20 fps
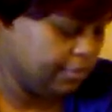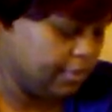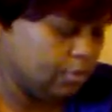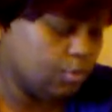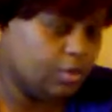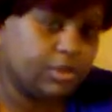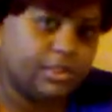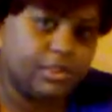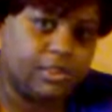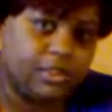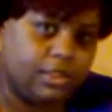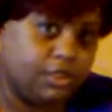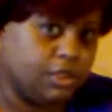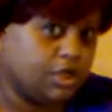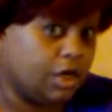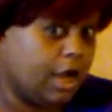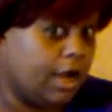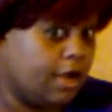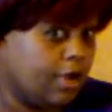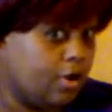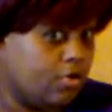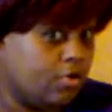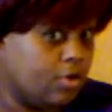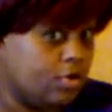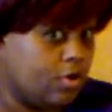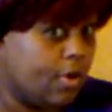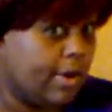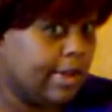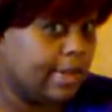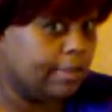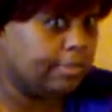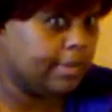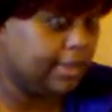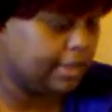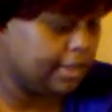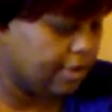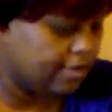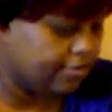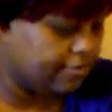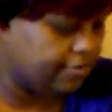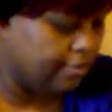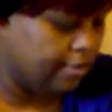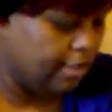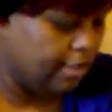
which in Chicago, you know I get plenty of.